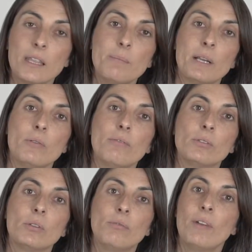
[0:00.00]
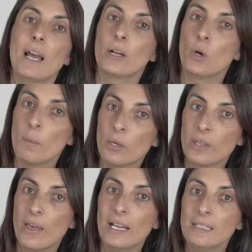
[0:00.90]
Taking a picture with
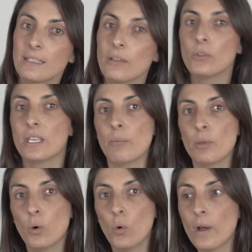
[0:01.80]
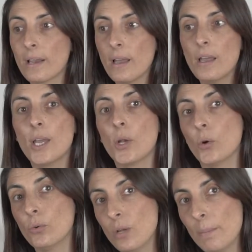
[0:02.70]
flash and a high speed
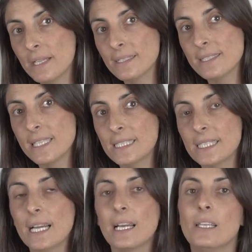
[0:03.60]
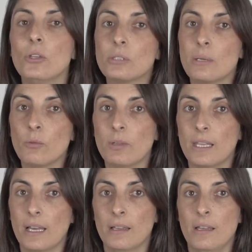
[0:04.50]
will result in a
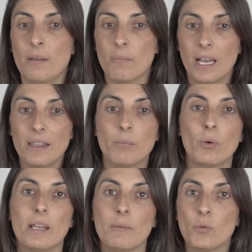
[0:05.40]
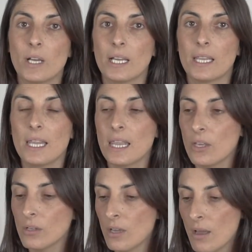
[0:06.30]
static picture, but taking it
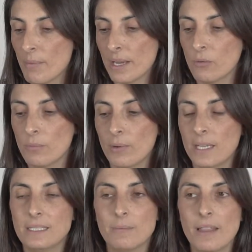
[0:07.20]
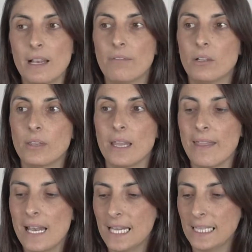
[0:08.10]
with a slow speed